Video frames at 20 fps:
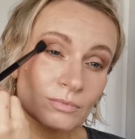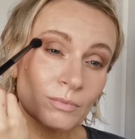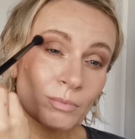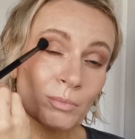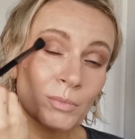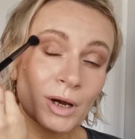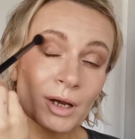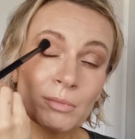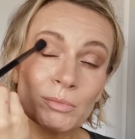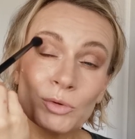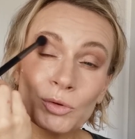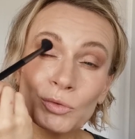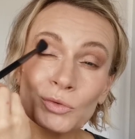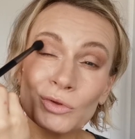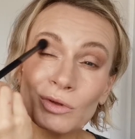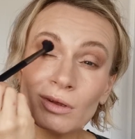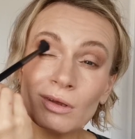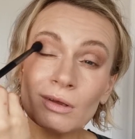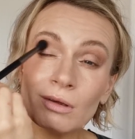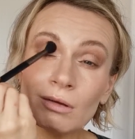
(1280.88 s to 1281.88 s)
my
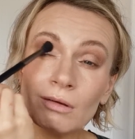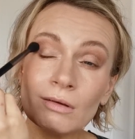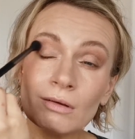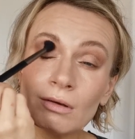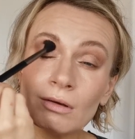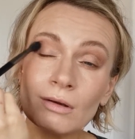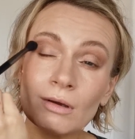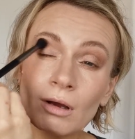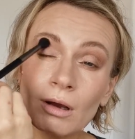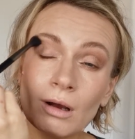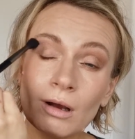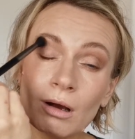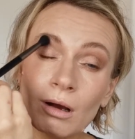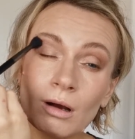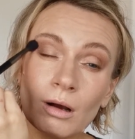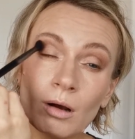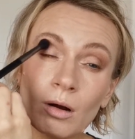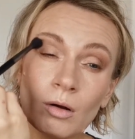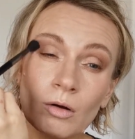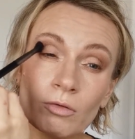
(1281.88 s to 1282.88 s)
beauty
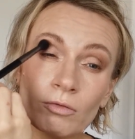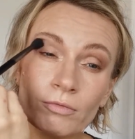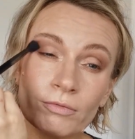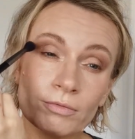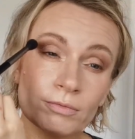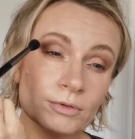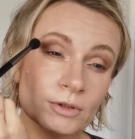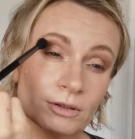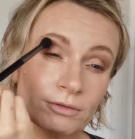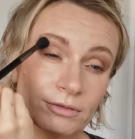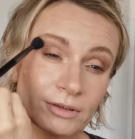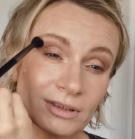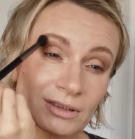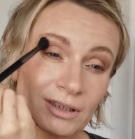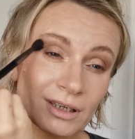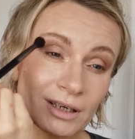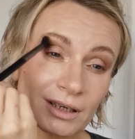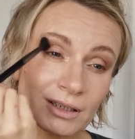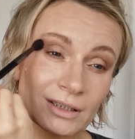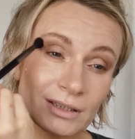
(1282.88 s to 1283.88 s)
of
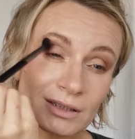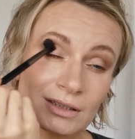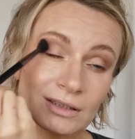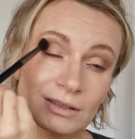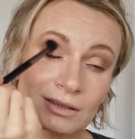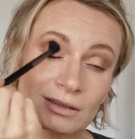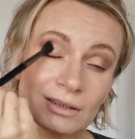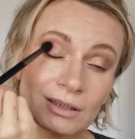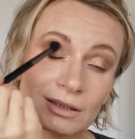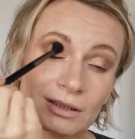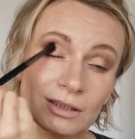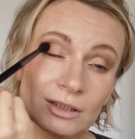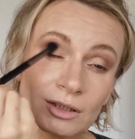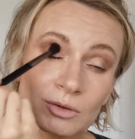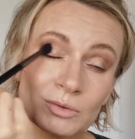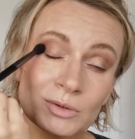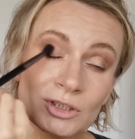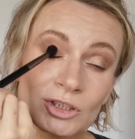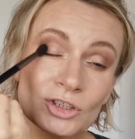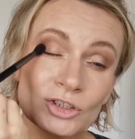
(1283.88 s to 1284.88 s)
different eyes, and I
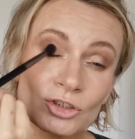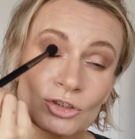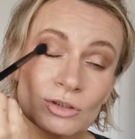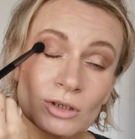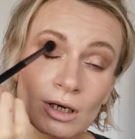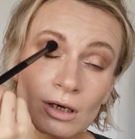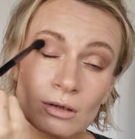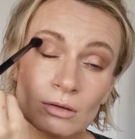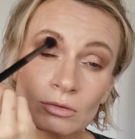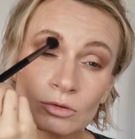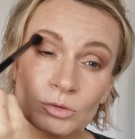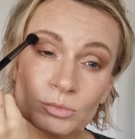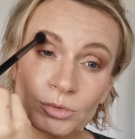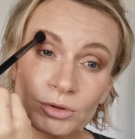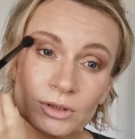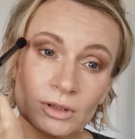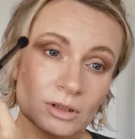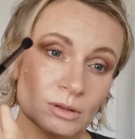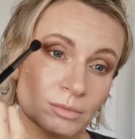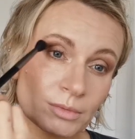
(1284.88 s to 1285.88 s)
always struggle to
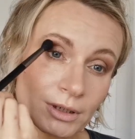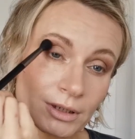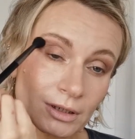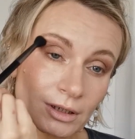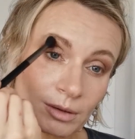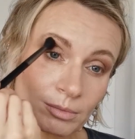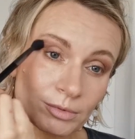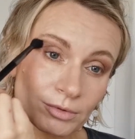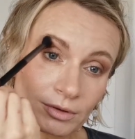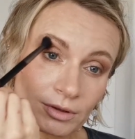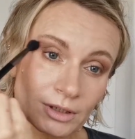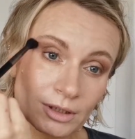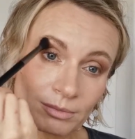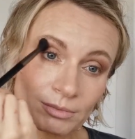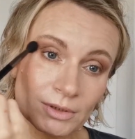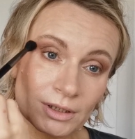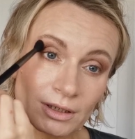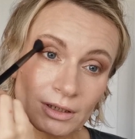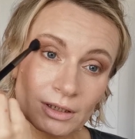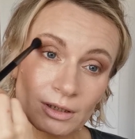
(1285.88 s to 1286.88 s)
put any makeup on
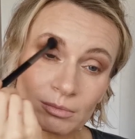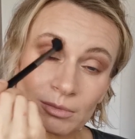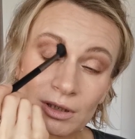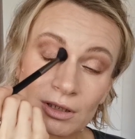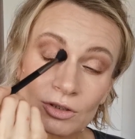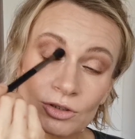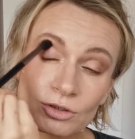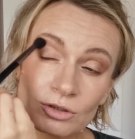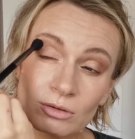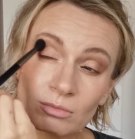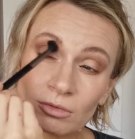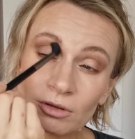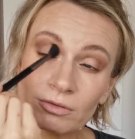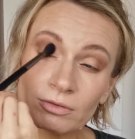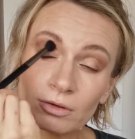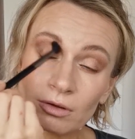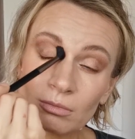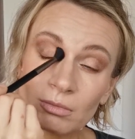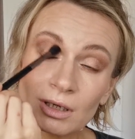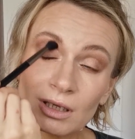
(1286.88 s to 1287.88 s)
them, like I mentioned
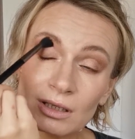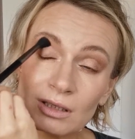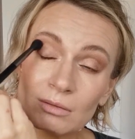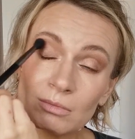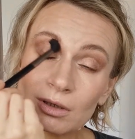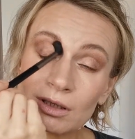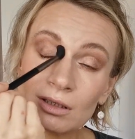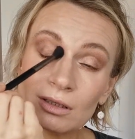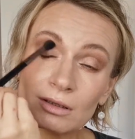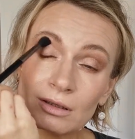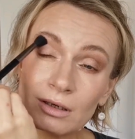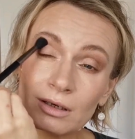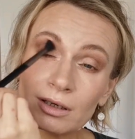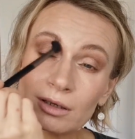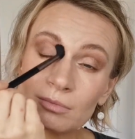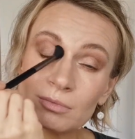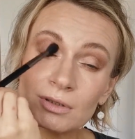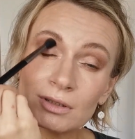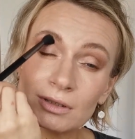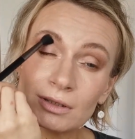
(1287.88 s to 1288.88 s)
before many
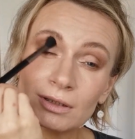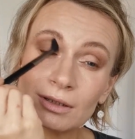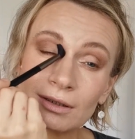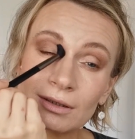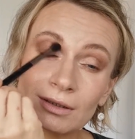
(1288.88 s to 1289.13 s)
times.